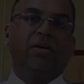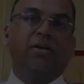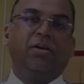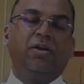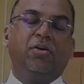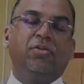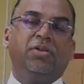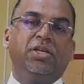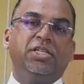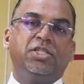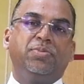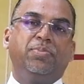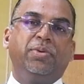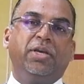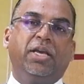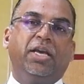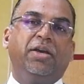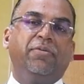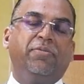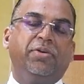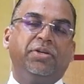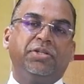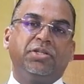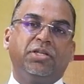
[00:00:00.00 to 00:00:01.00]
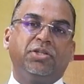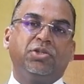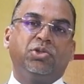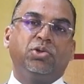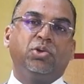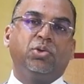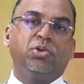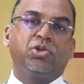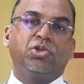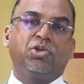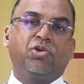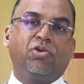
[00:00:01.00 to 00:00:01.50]
Now these behaviors are
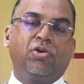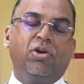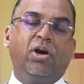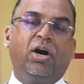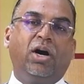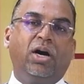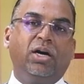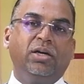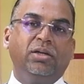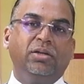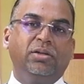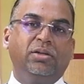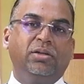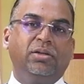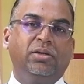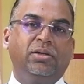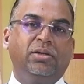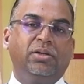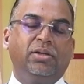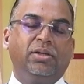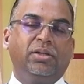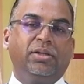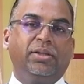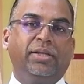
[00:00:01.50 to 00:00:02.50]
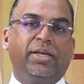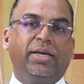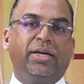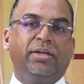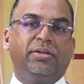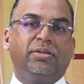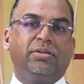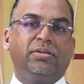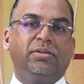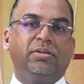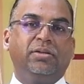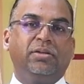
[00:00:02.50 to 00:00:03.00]
so strong
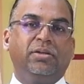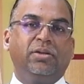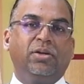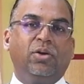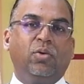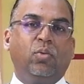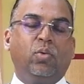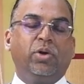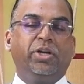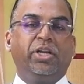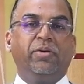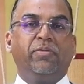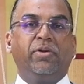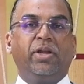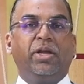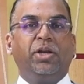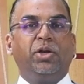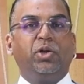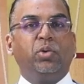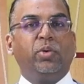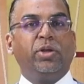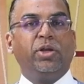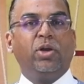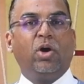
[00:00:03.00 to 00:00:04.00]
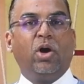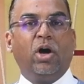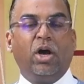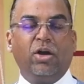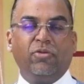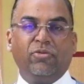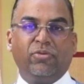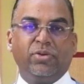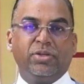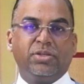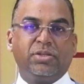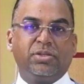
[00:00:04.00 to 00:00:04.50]
that whatever I do in
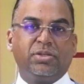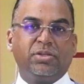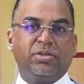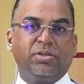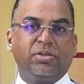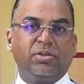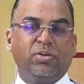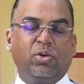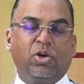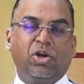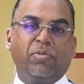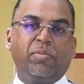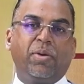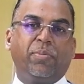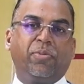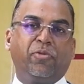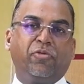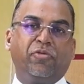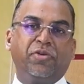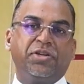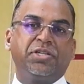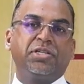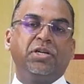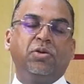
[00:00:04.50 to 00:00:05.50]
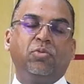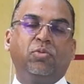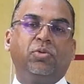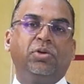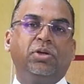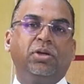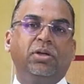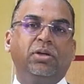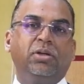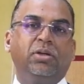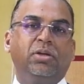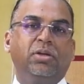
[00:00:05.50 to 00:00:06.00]
office or in my professional
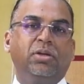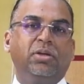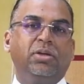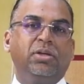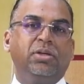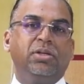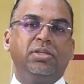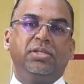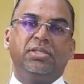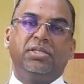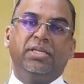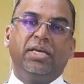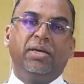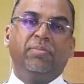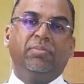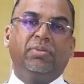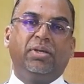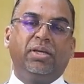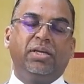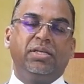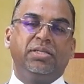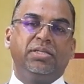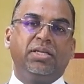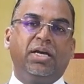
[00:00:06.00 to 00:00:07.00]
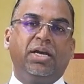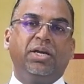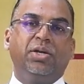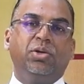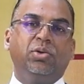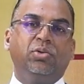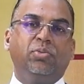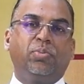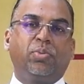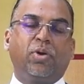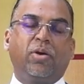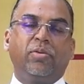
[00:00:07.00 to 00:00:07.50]
world, same things I
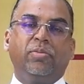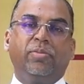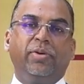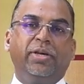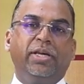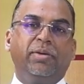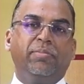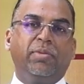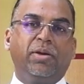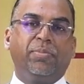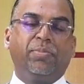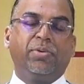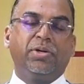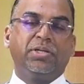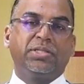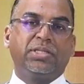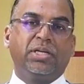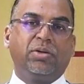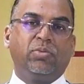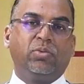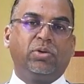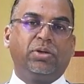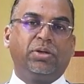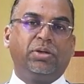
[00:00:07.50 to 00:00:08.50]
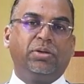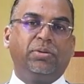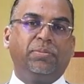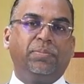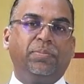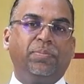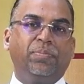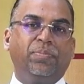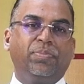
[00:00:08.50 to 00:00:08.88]
do probably in my personal world.